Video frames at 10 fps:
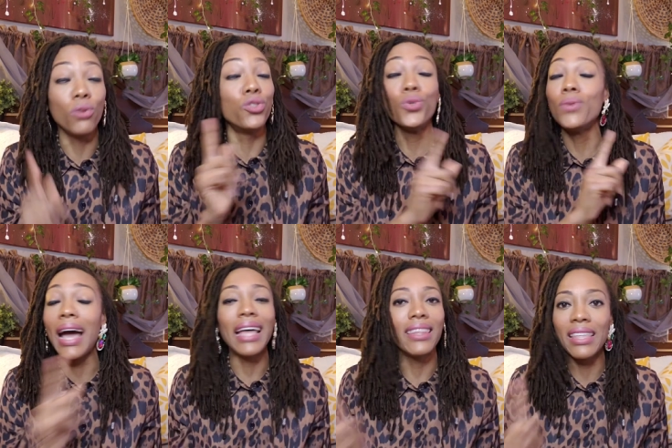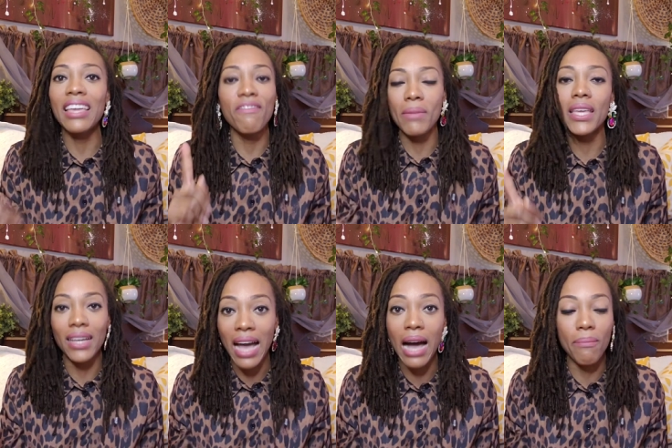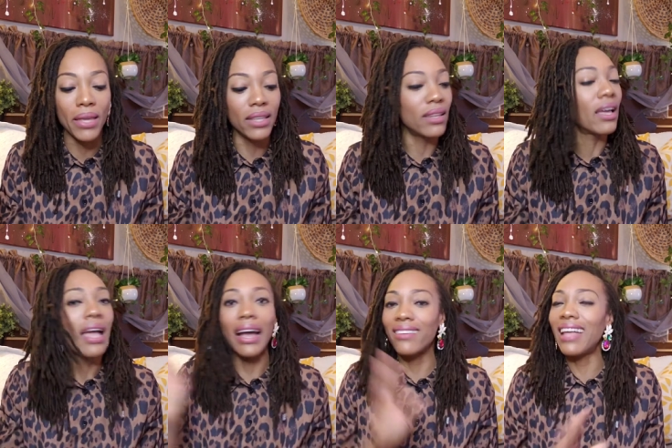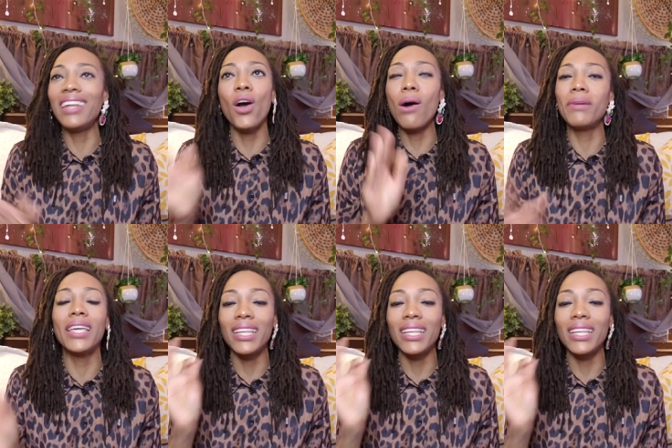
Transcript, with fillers: Do not leave me a comment because I know I'm going to get